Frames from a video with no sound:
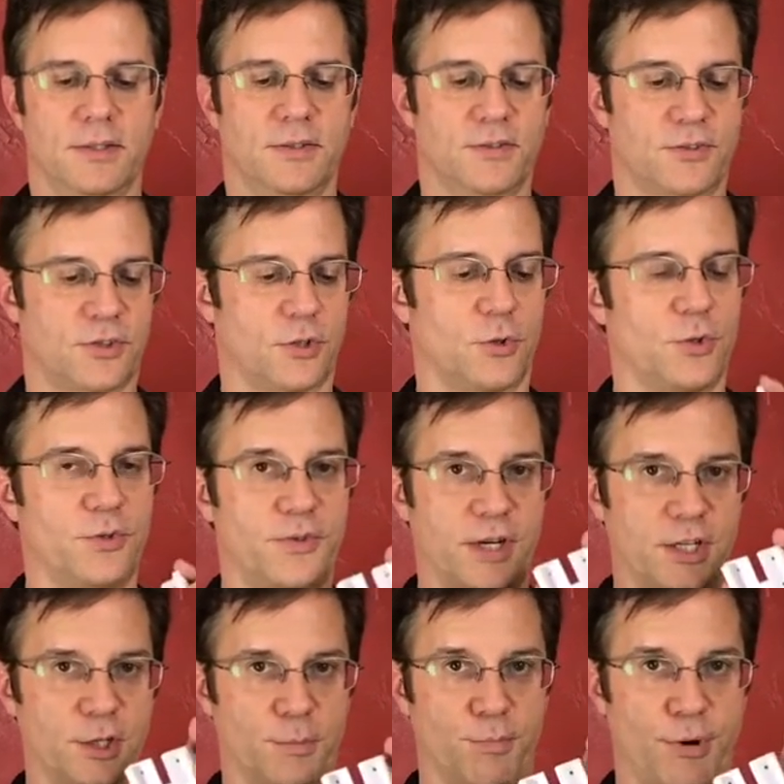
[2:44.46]
So you've
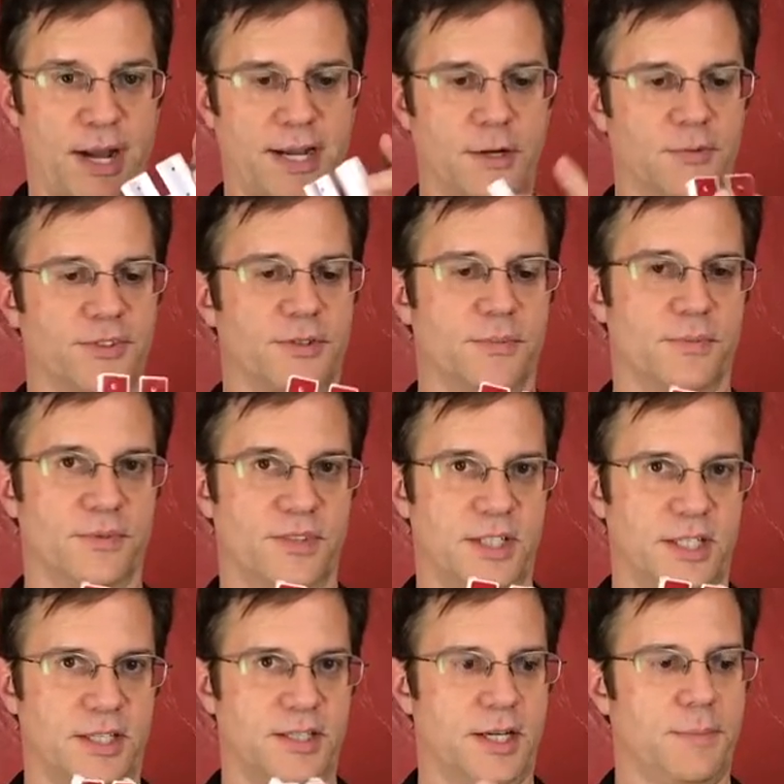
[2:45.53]
got your bracket with some
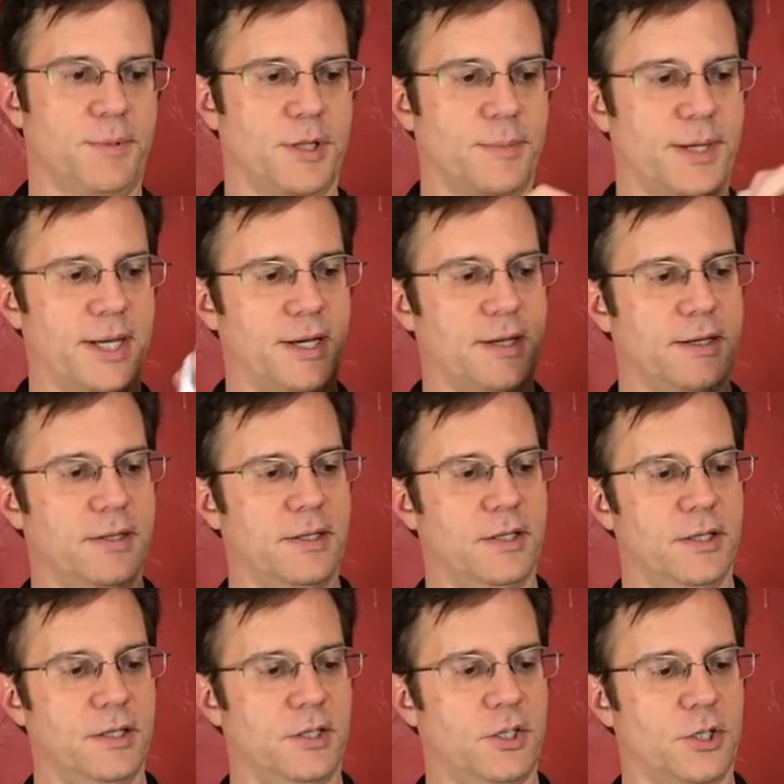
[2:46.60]
sticky tape on the back,
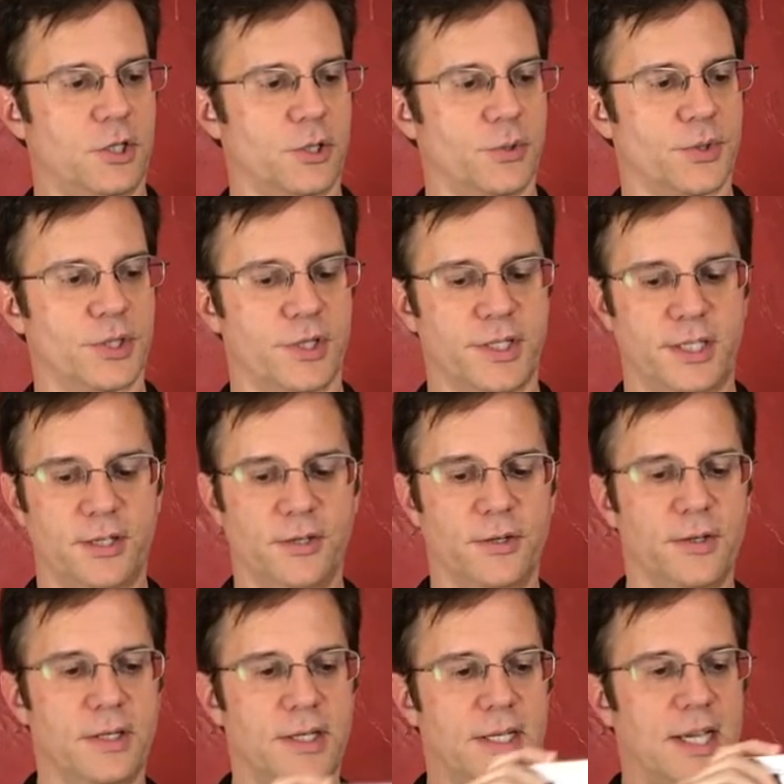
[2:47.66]
you glue it on
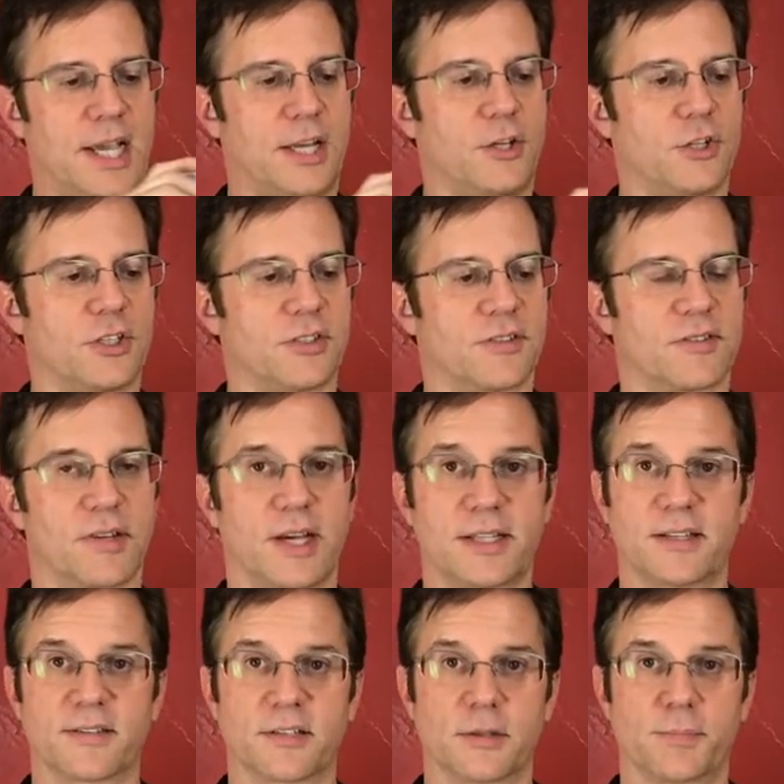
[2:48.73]
here, and you can just slide
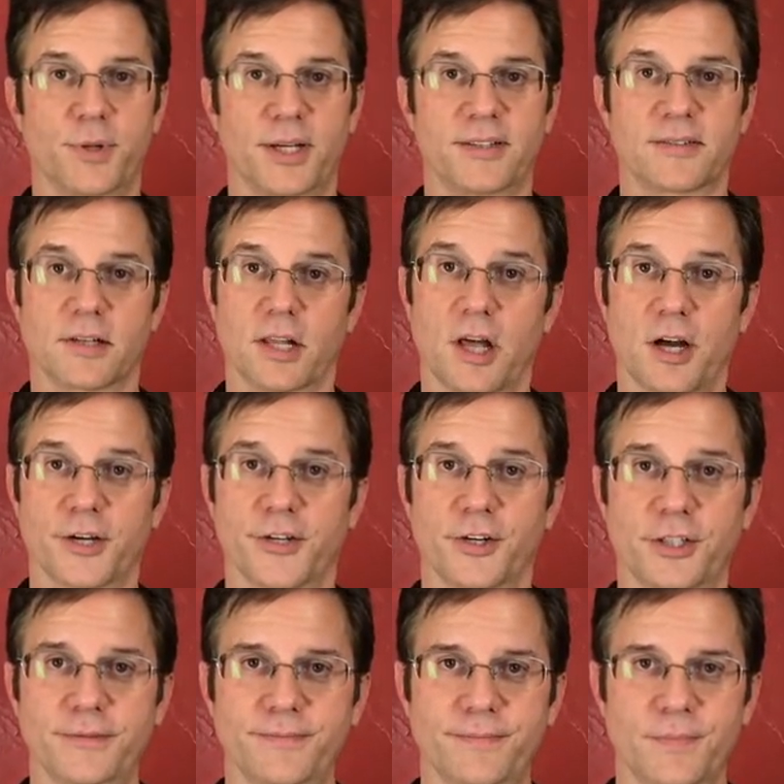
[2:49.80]
this into place and lock it
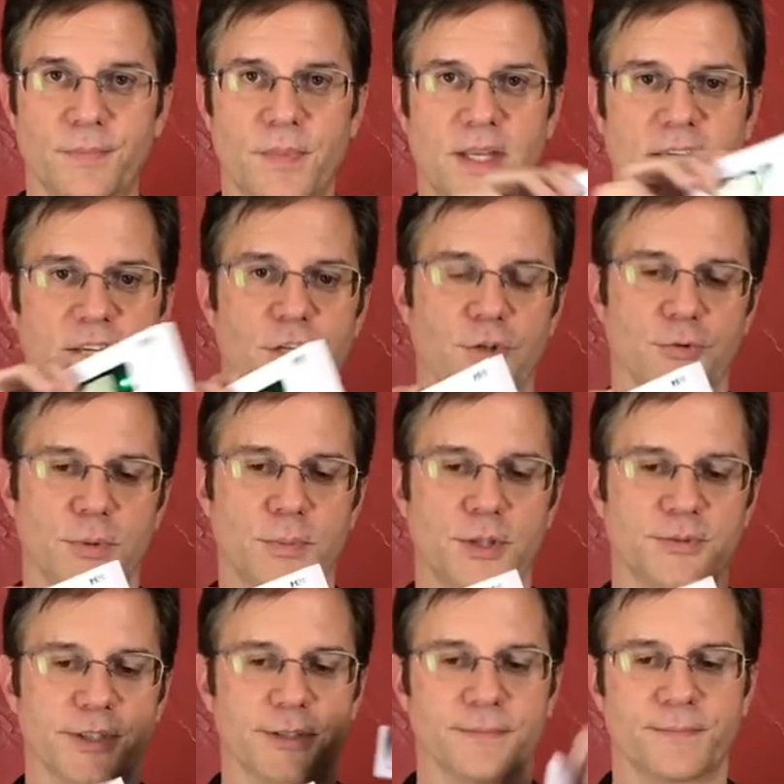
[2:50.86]
on, and you can
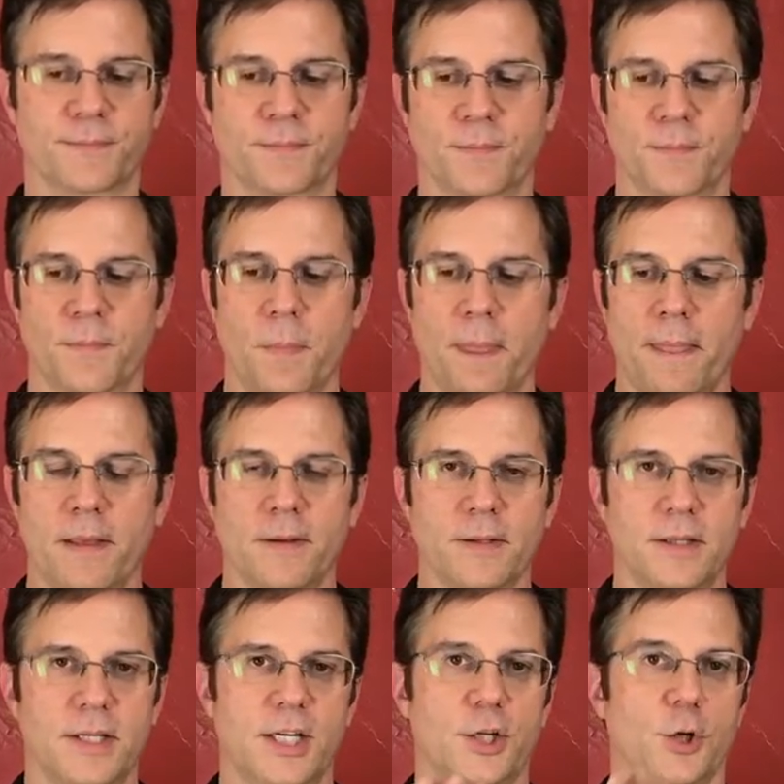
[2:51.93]
remove it.
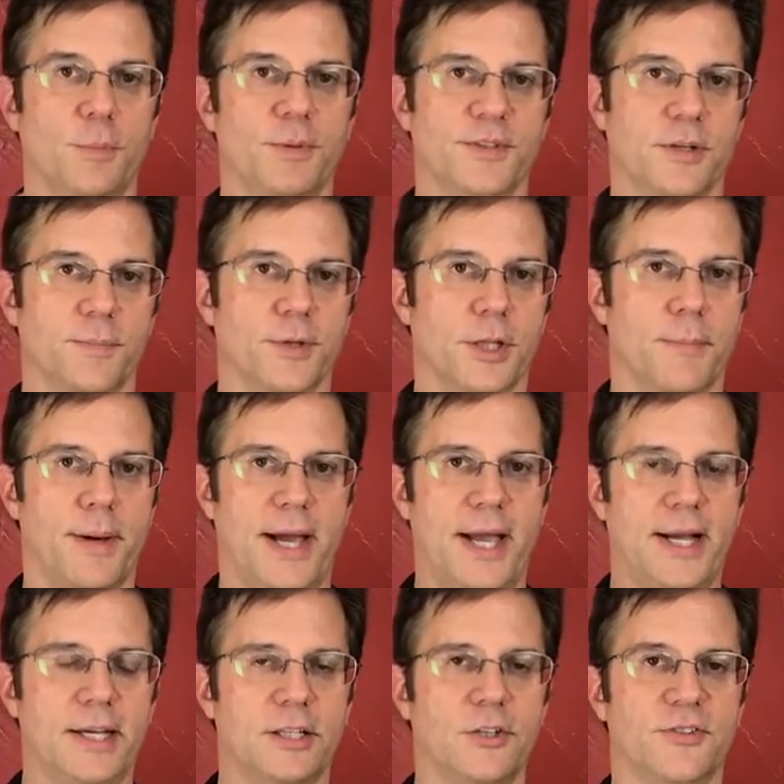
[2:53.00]
It opens up on the
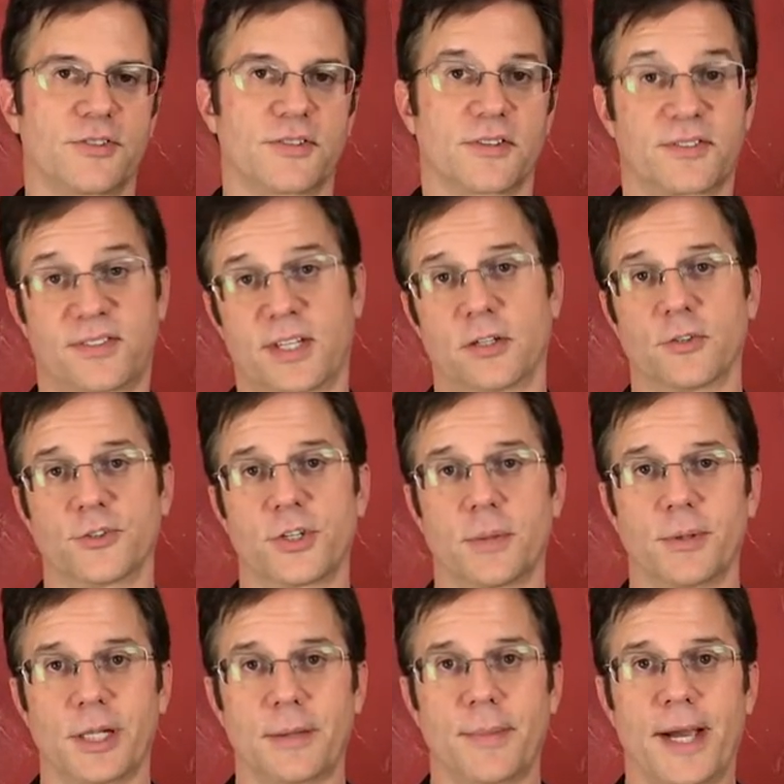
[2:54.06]
back and uses a single
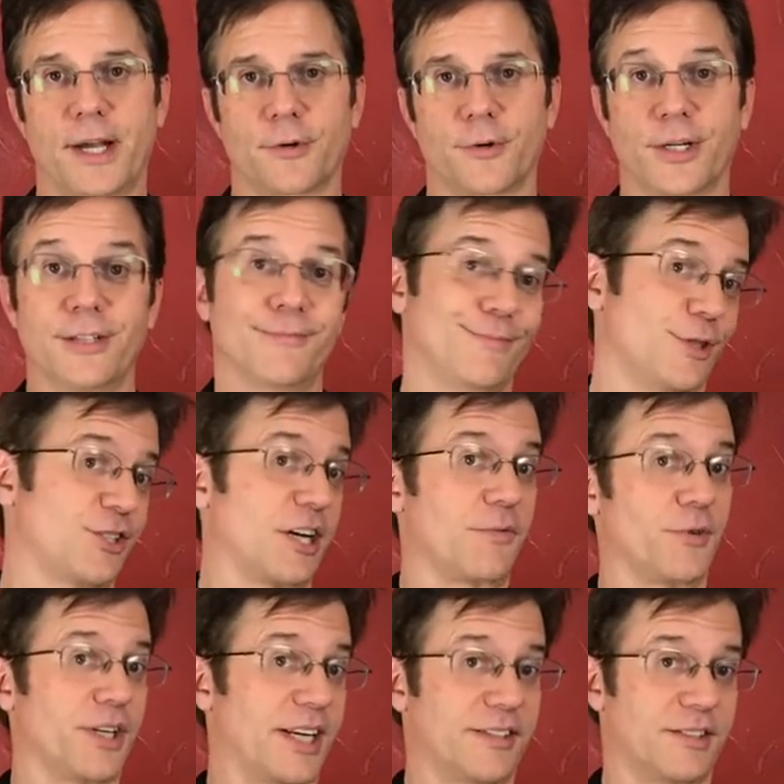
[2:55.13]
AA battery, which
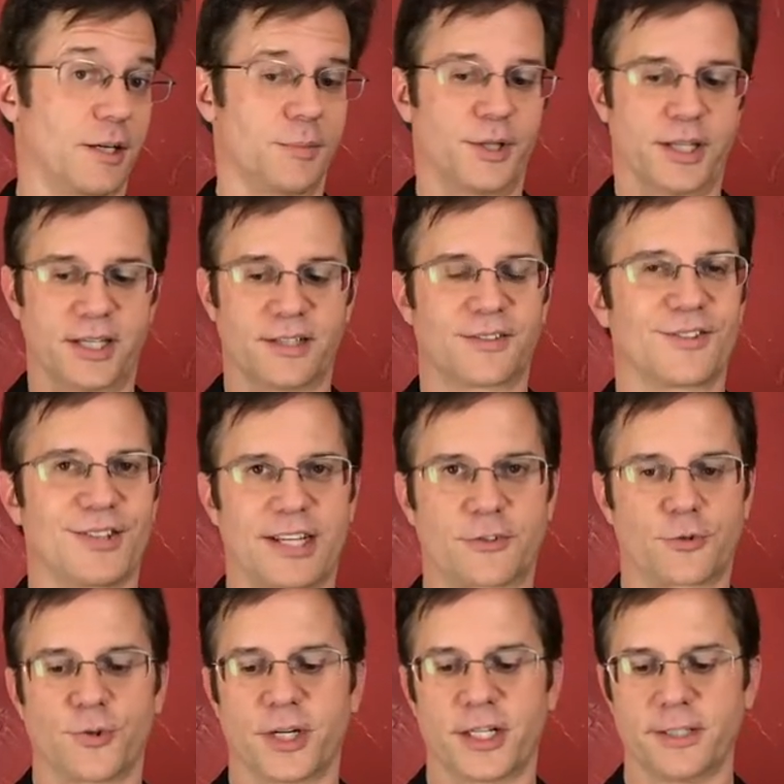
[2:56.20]
everyone has AA's, so that's
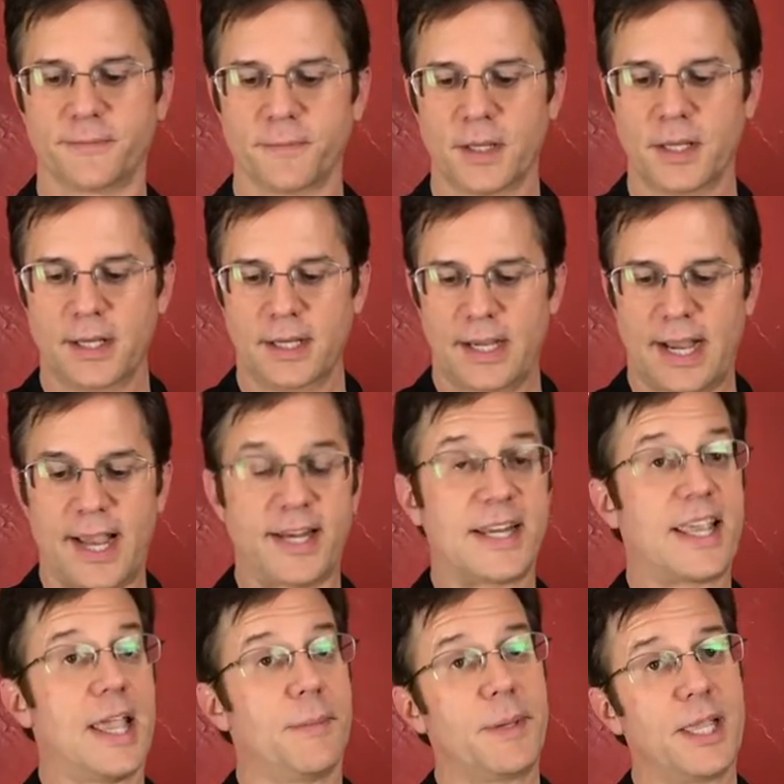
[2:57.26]
great. And it
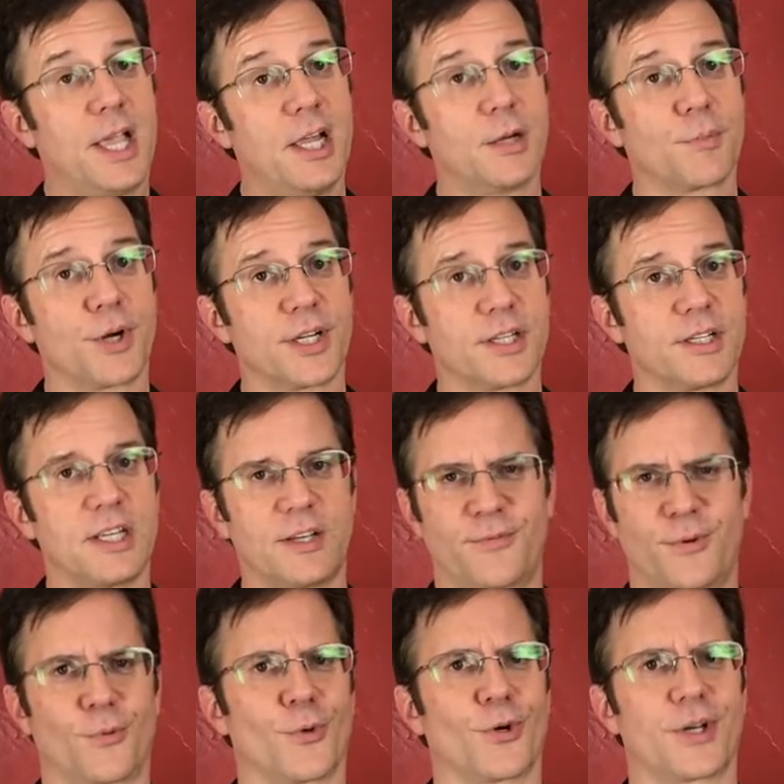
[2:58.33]
can be calibrated if it
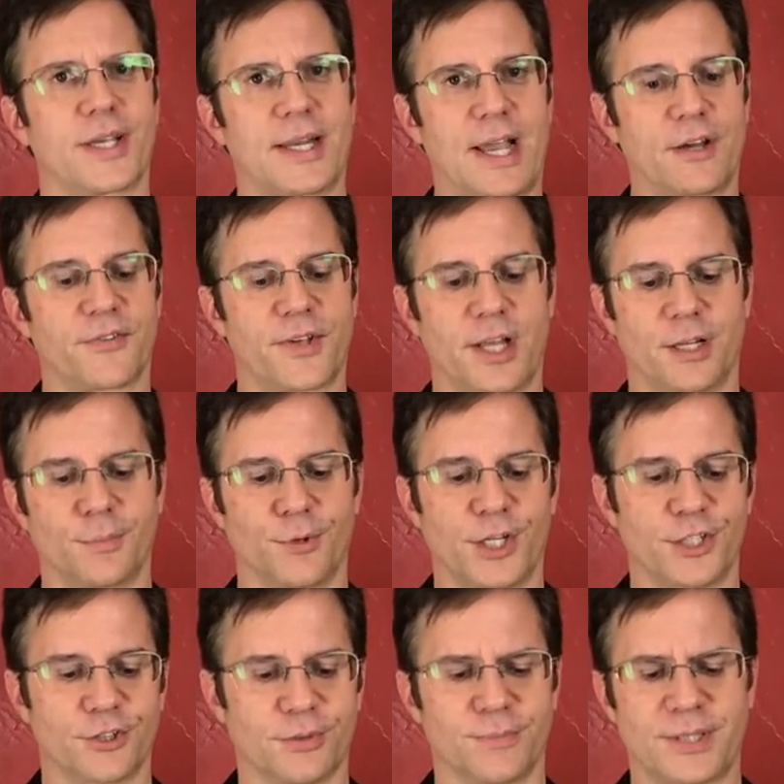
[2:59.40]
were to get out of
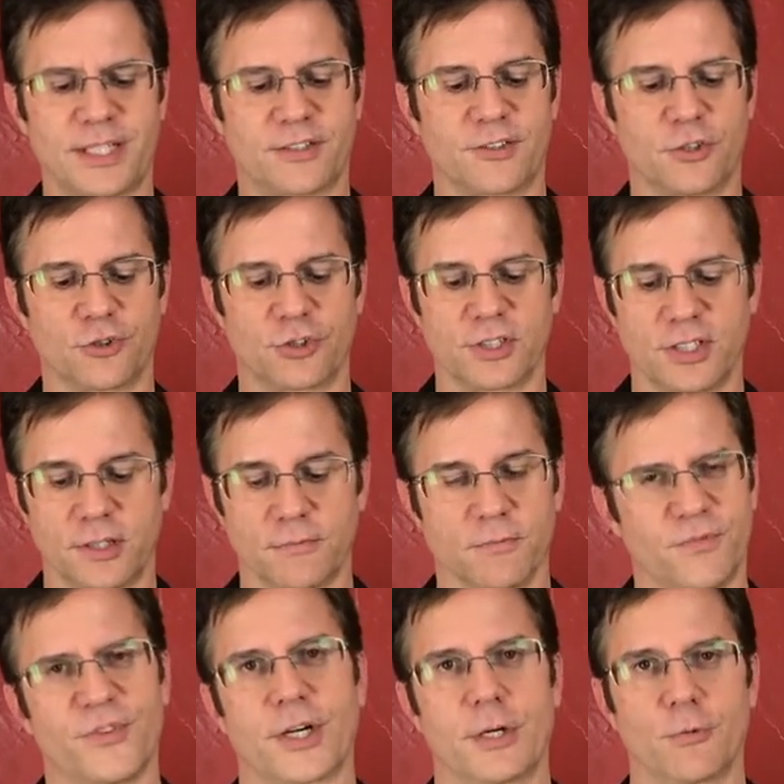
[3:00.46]
calibration, but that's usually
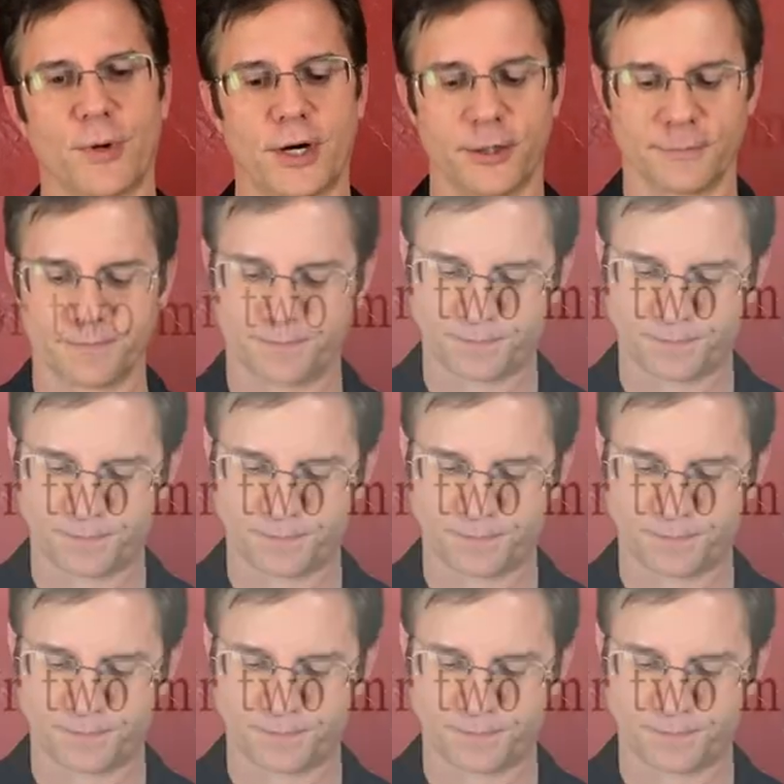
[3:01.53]
very rare.